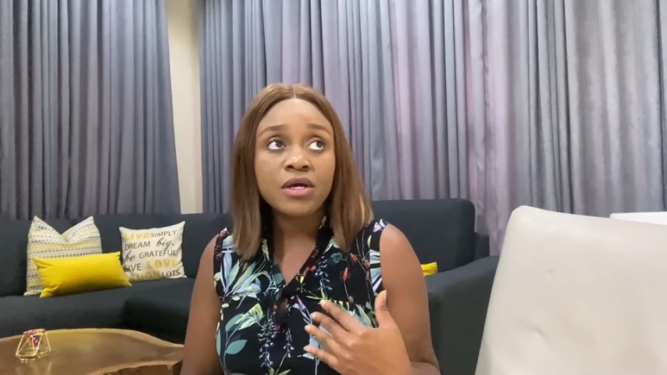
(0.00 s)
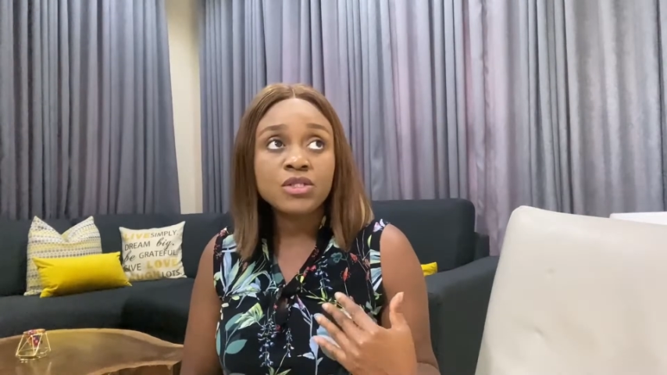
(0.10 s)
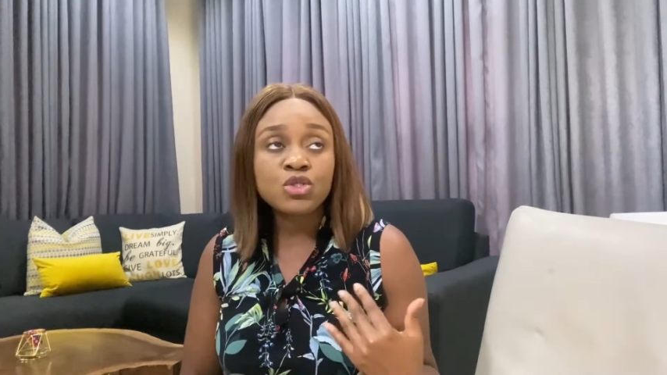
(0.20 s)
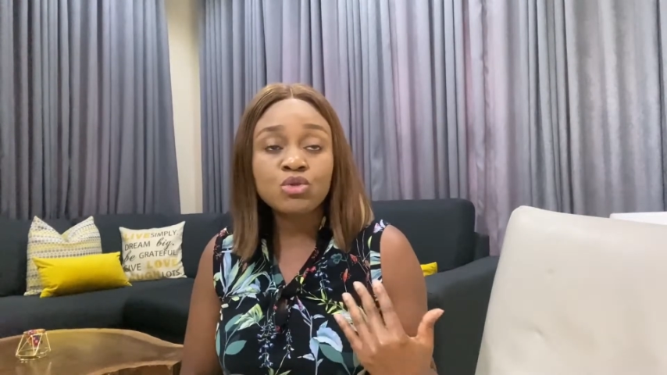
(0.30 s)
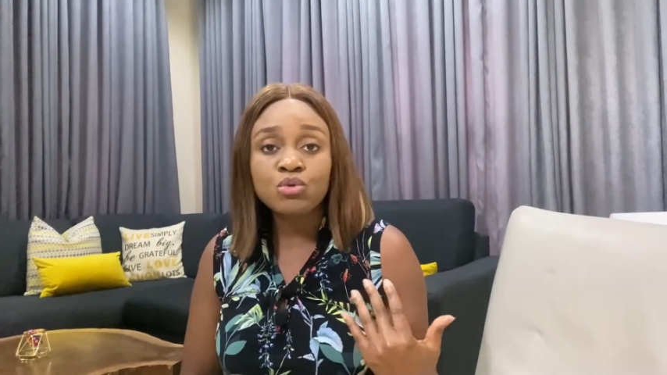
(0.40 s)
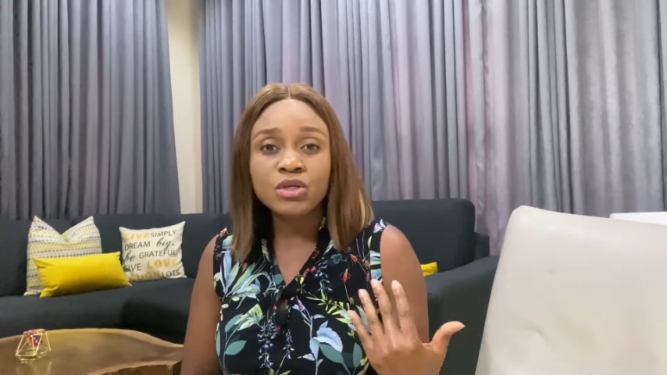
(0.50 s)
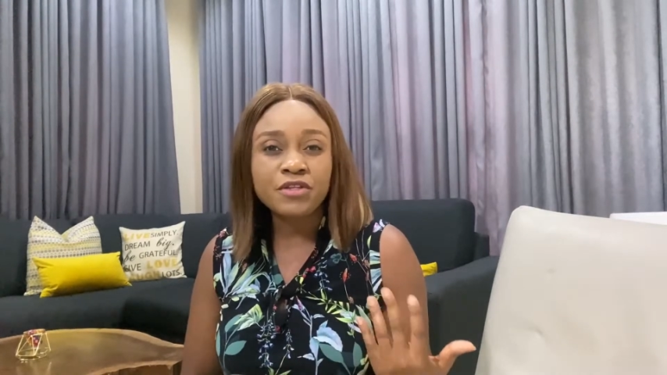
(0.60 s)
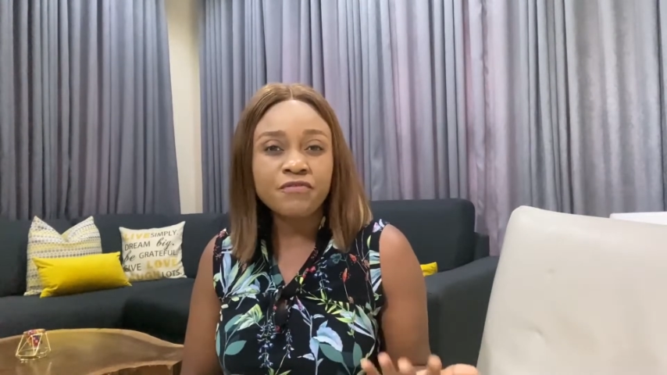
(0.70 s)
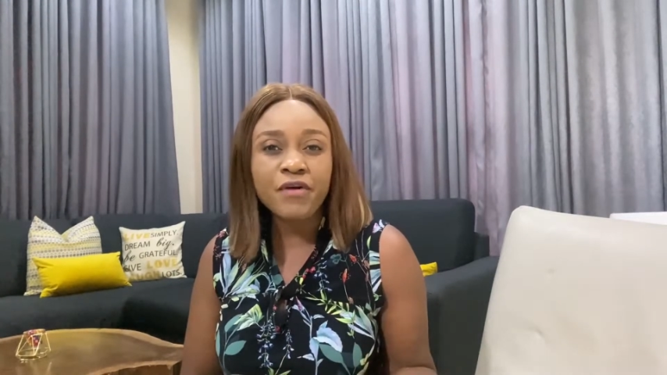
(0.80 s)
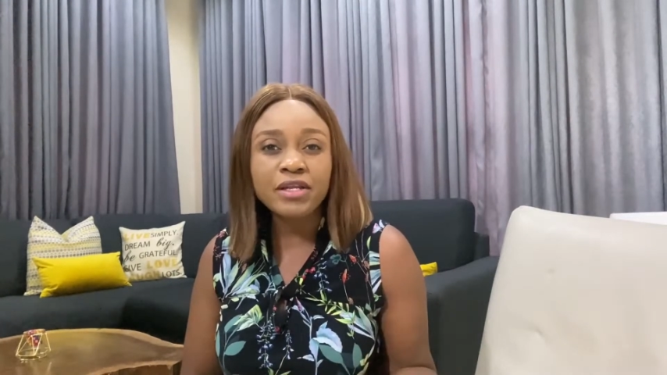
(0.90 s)
to a
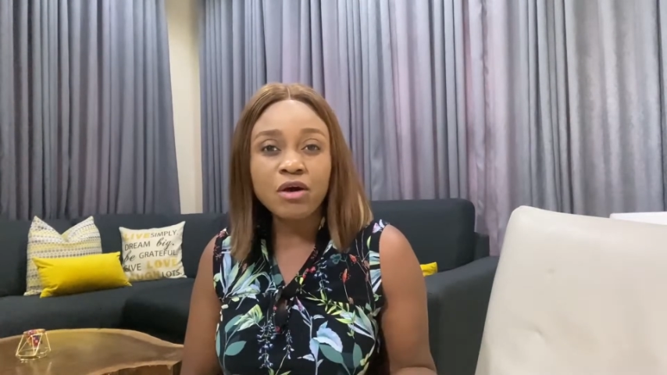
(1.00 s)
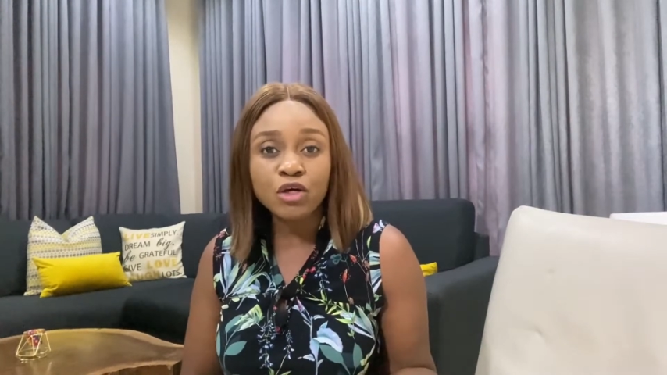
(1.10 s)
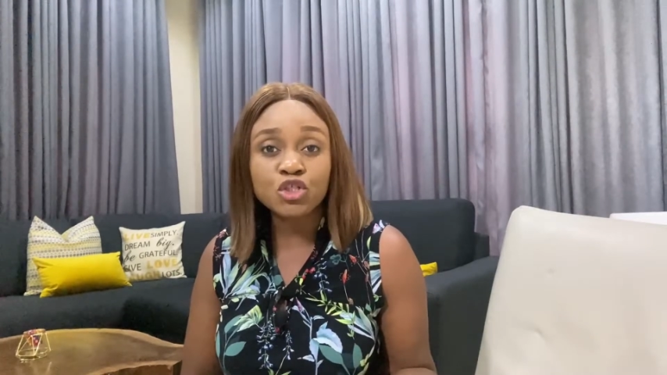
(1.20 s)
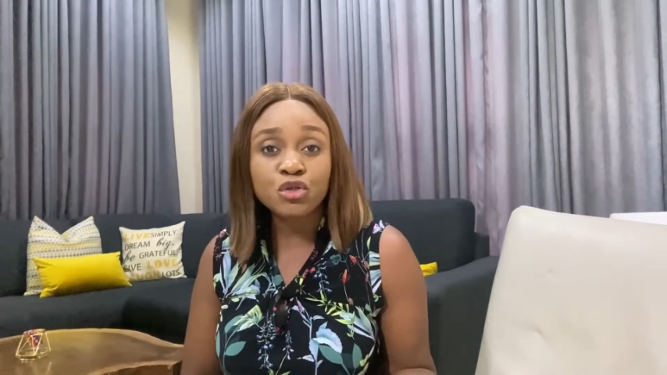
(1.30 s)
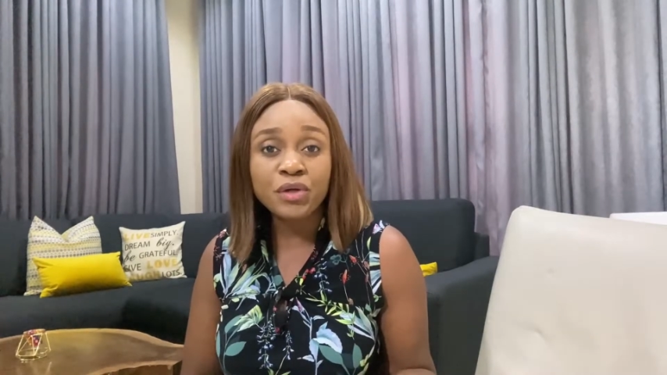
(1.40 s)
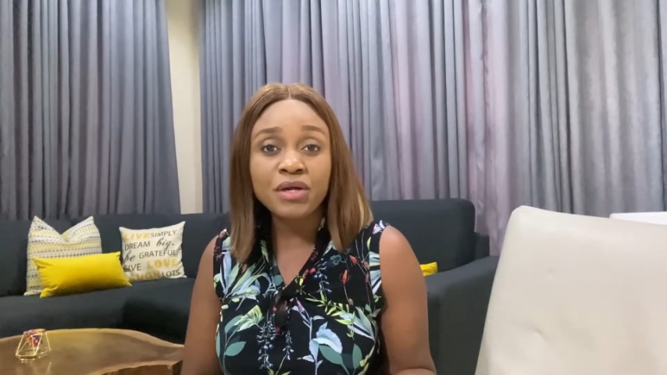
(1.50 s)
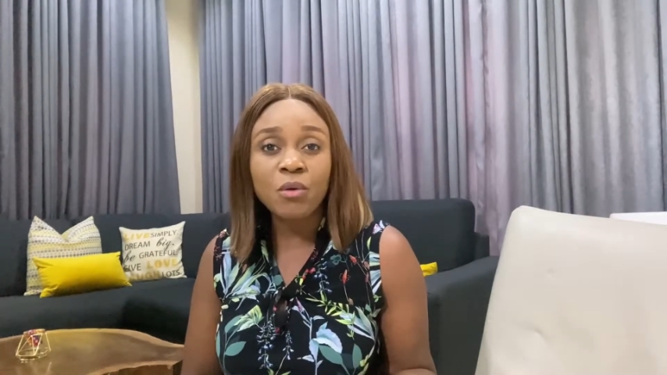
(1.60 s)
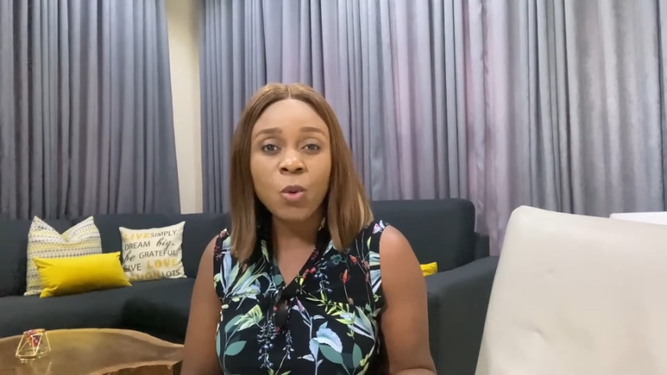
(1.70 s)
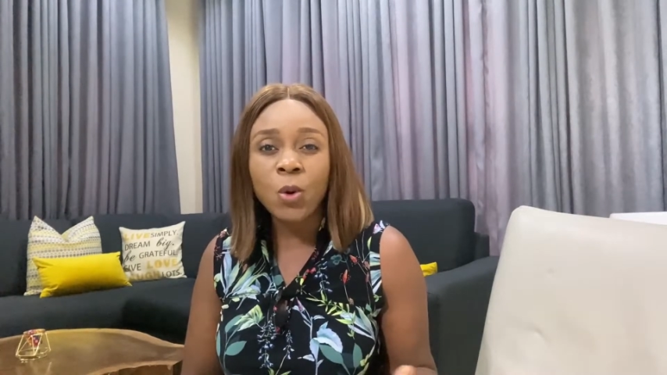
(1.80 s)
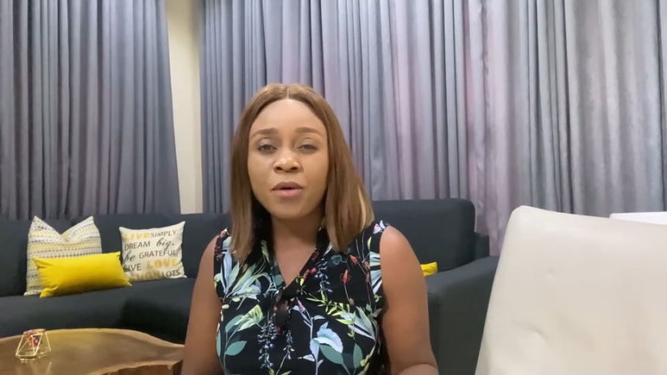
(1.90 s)
different country,
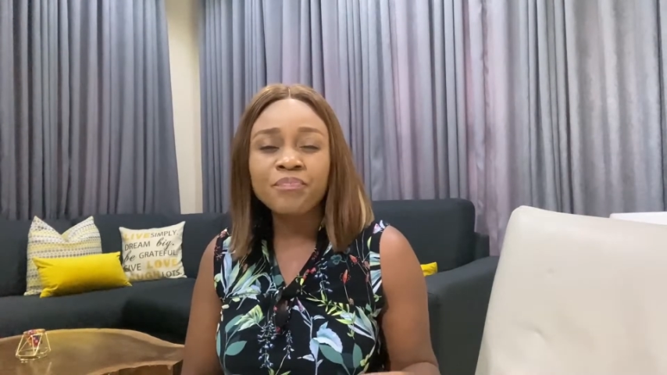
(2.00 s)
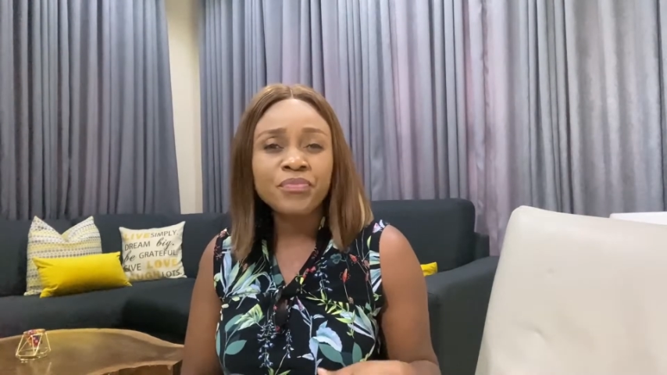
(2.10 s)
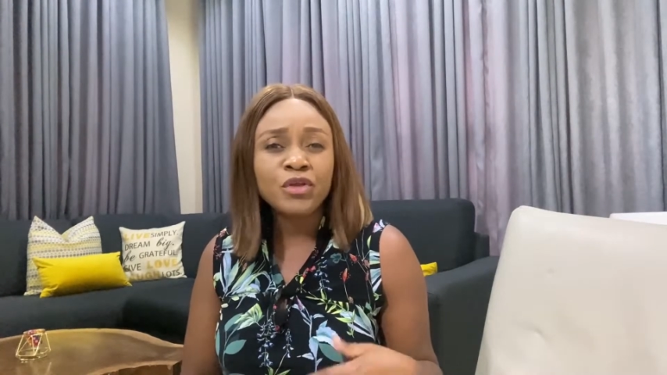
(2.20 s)
or